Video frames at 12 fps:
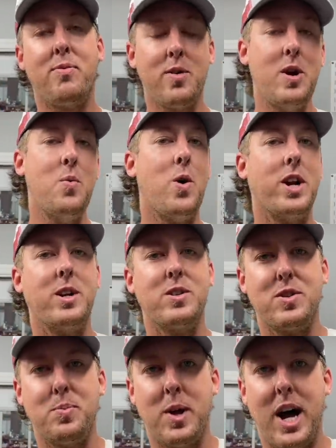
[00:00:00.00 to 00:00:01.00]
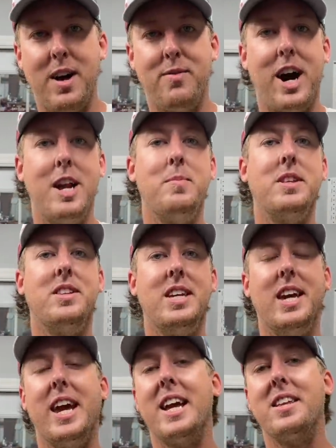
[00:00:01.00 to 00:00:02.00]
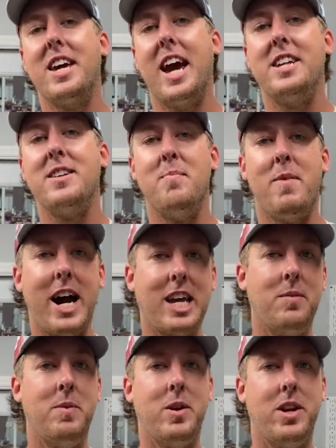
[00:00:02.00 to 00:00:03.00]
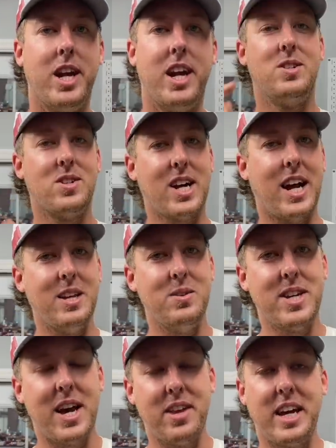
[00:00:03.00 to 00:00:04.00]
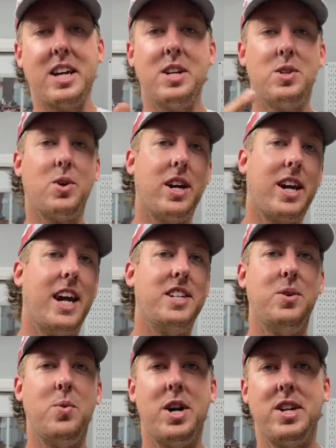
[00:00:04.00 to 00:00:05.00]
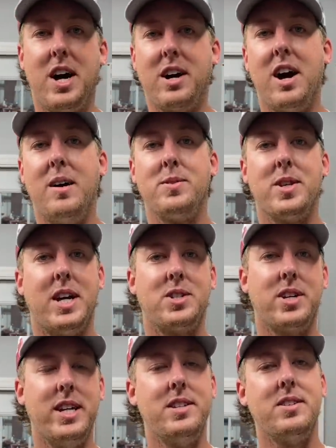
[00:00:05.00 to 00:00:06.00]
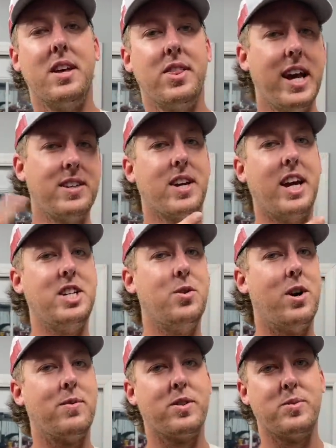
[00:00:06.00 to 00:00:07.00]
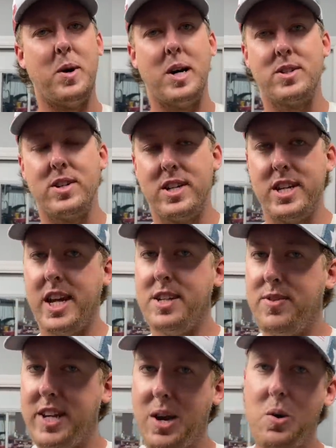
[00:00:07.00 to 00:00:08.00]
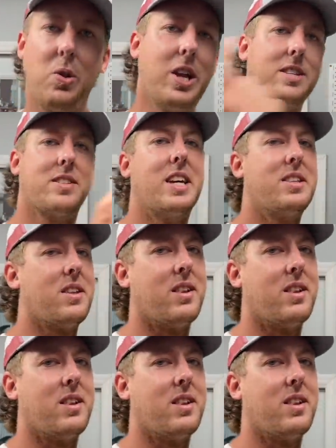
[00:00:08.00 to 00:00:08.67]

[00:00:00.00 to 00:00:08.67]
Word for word: free 1-year supply of vitamin D and K to my community. Just got to use that link, drinkag1.com/Cleetus. Thanks to AG1 for sponsoring today's video. Let's get to the